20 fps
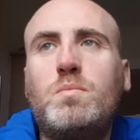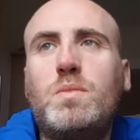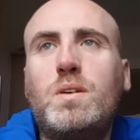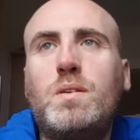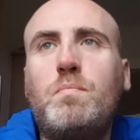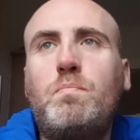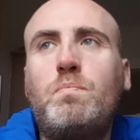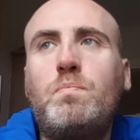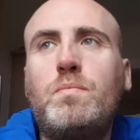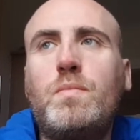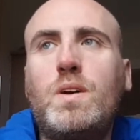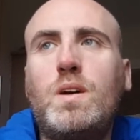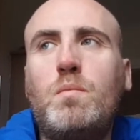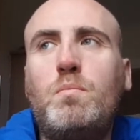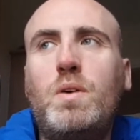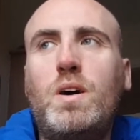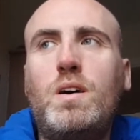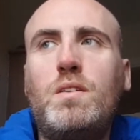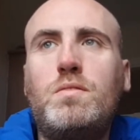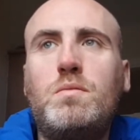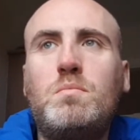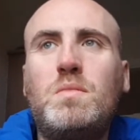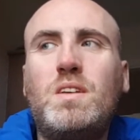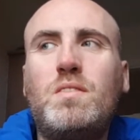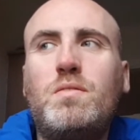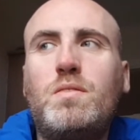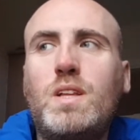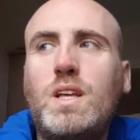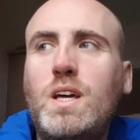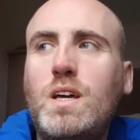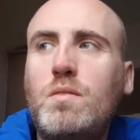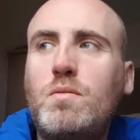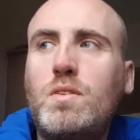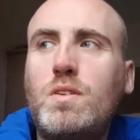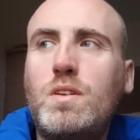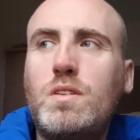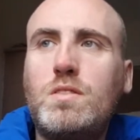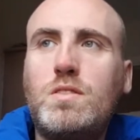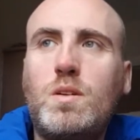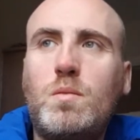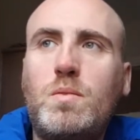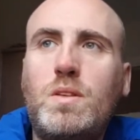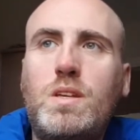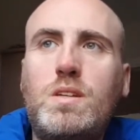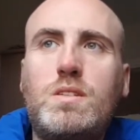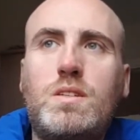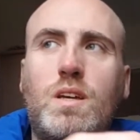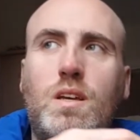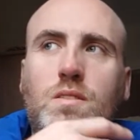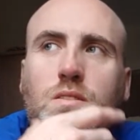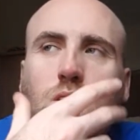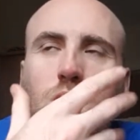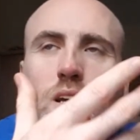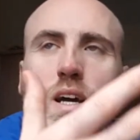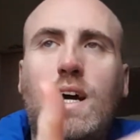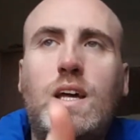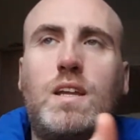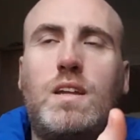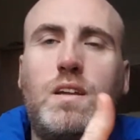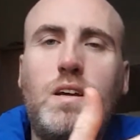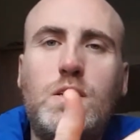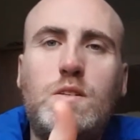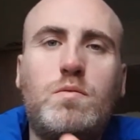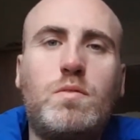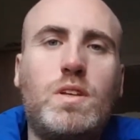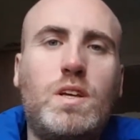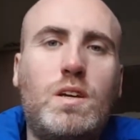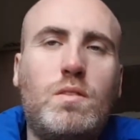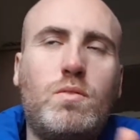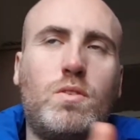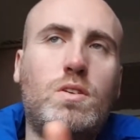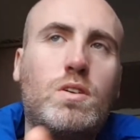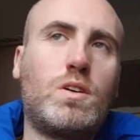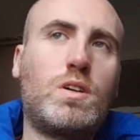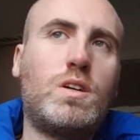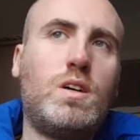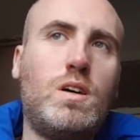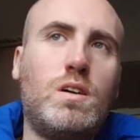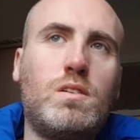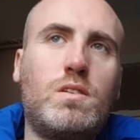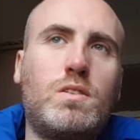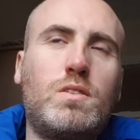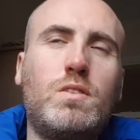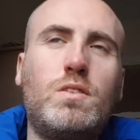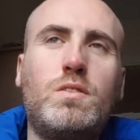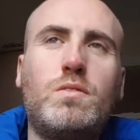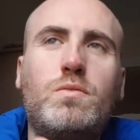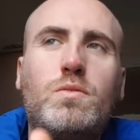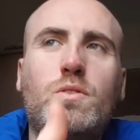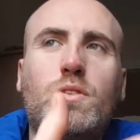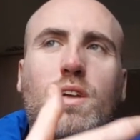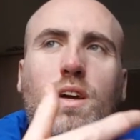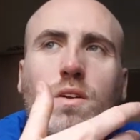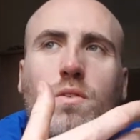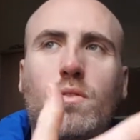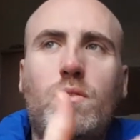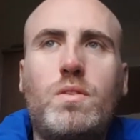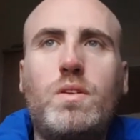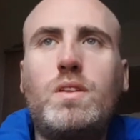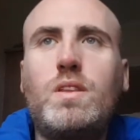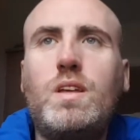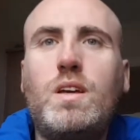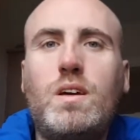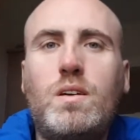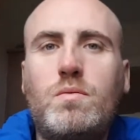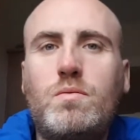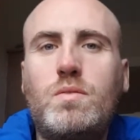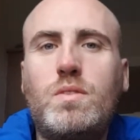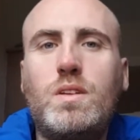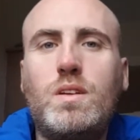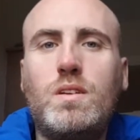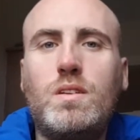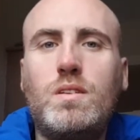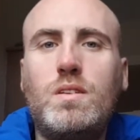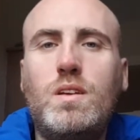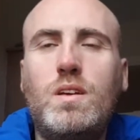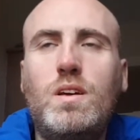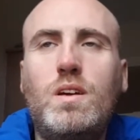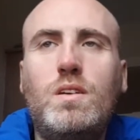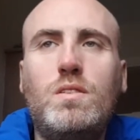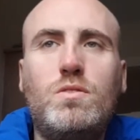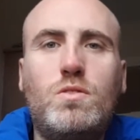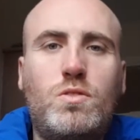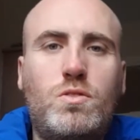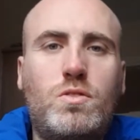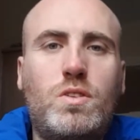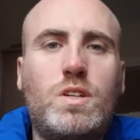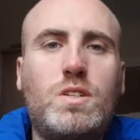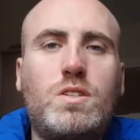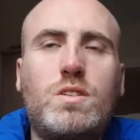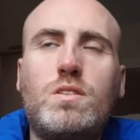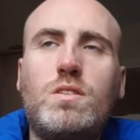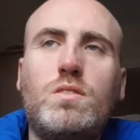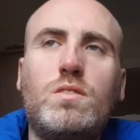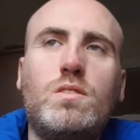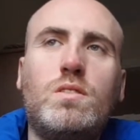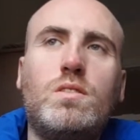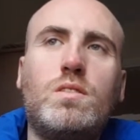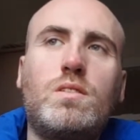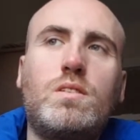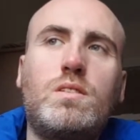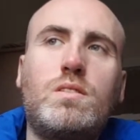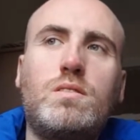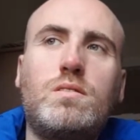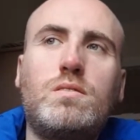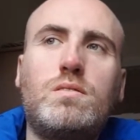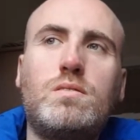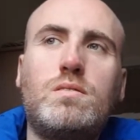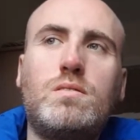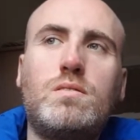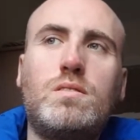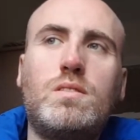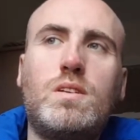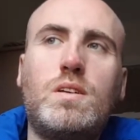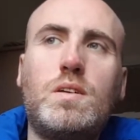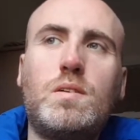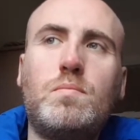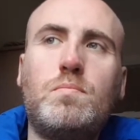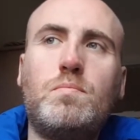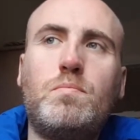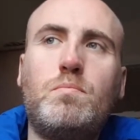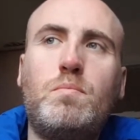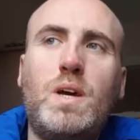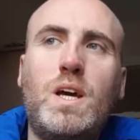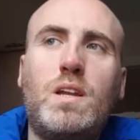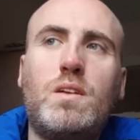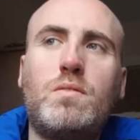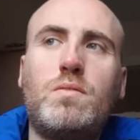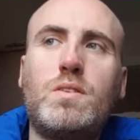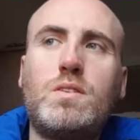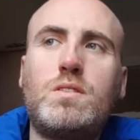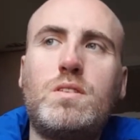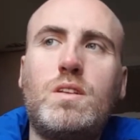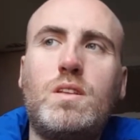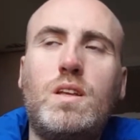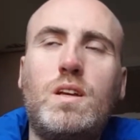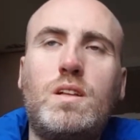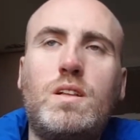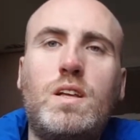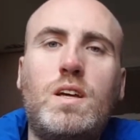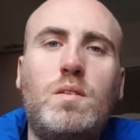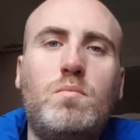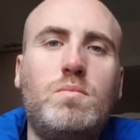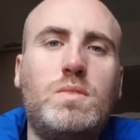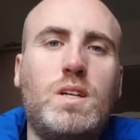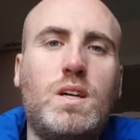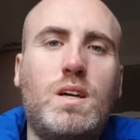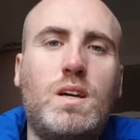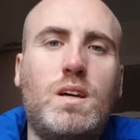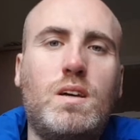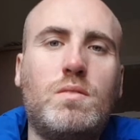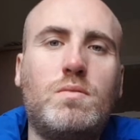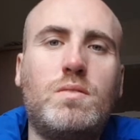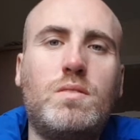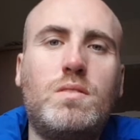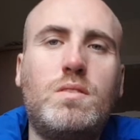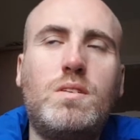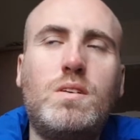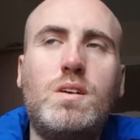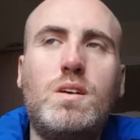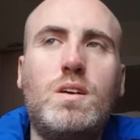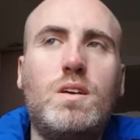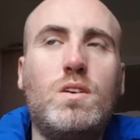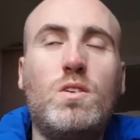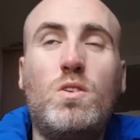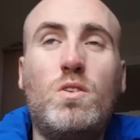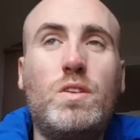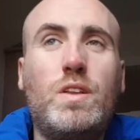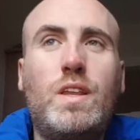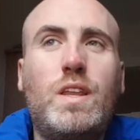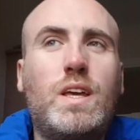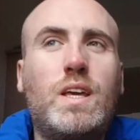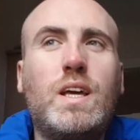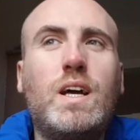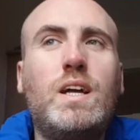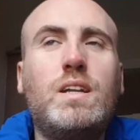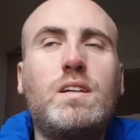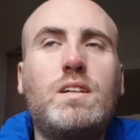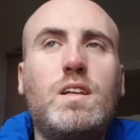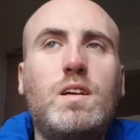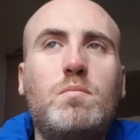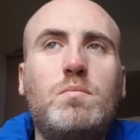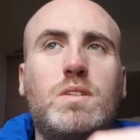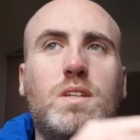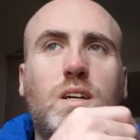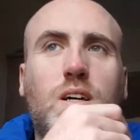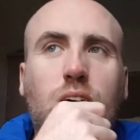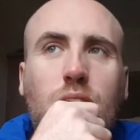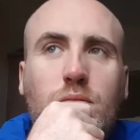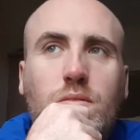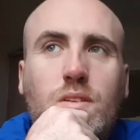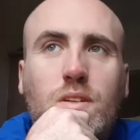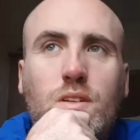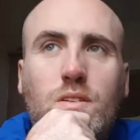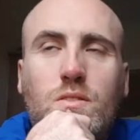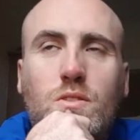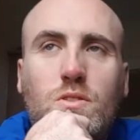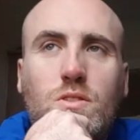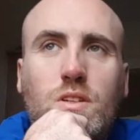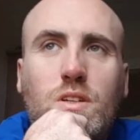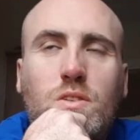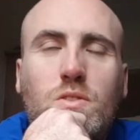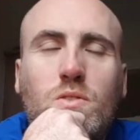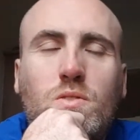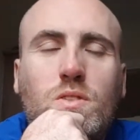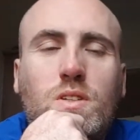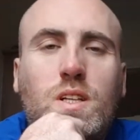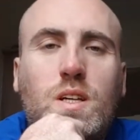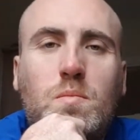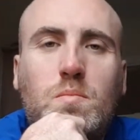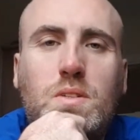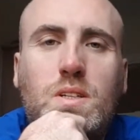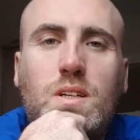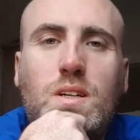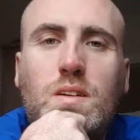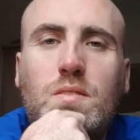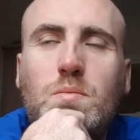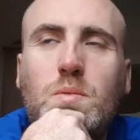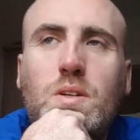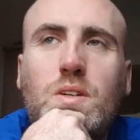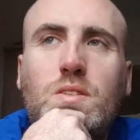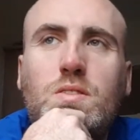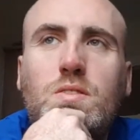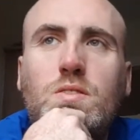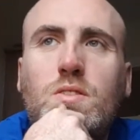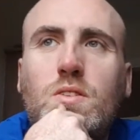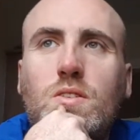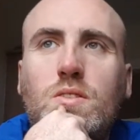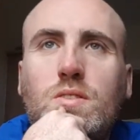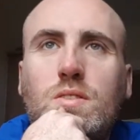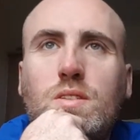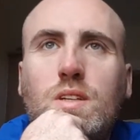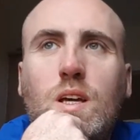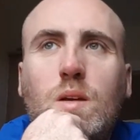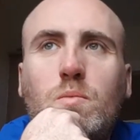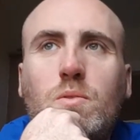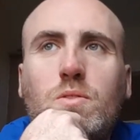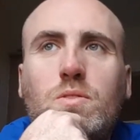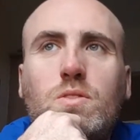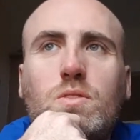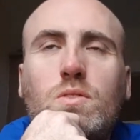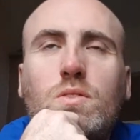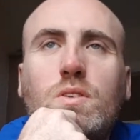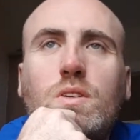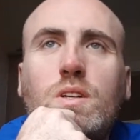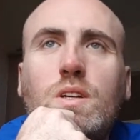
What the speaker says: But apart from the flavor, and some of these things can add a nice flavor or color to your food, I don't think they have the nutritional benefits that they claim to have. Or that they can't claim to have, they usually don't claim to have because they're not able to.